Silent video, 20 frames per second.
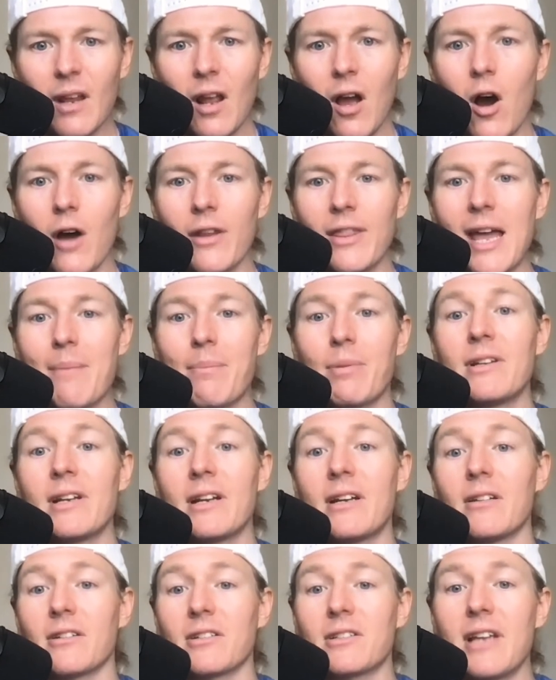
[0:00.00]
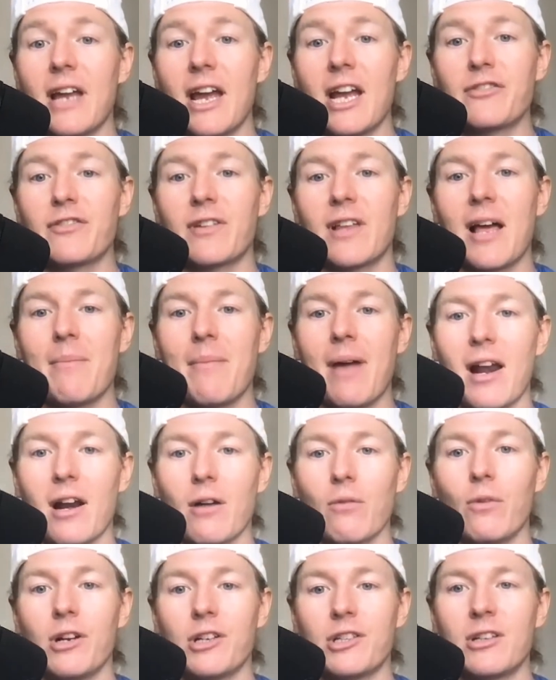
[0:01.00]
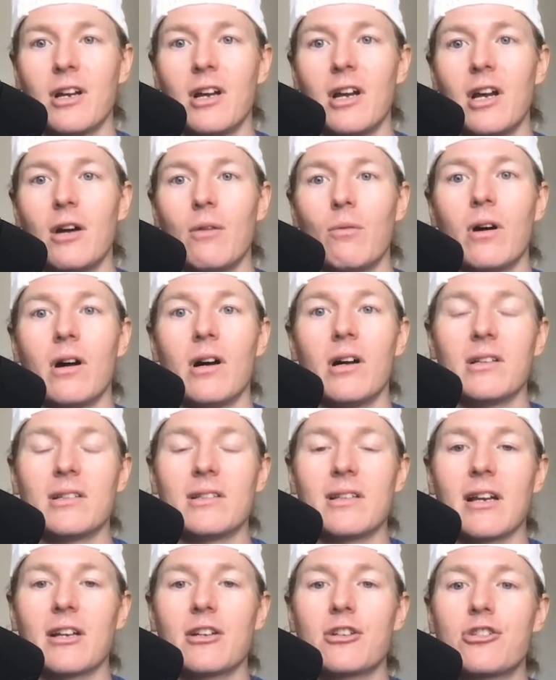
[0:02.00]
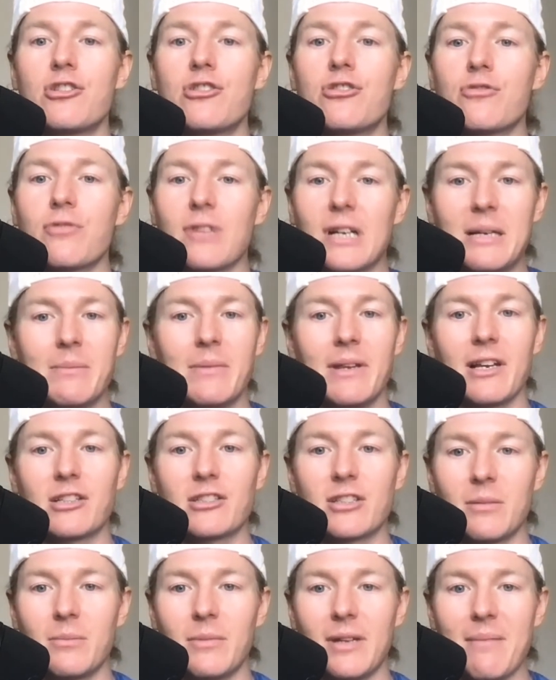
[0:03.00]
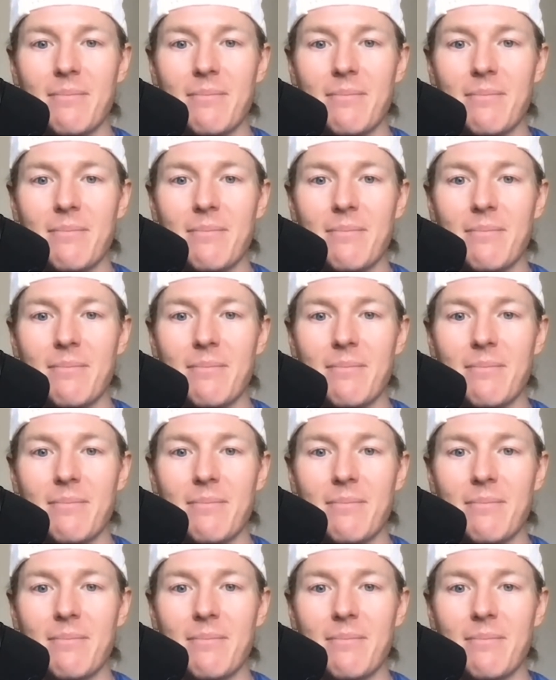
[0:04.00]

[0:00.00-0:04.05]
on that particular stage, for that matter, which was extremely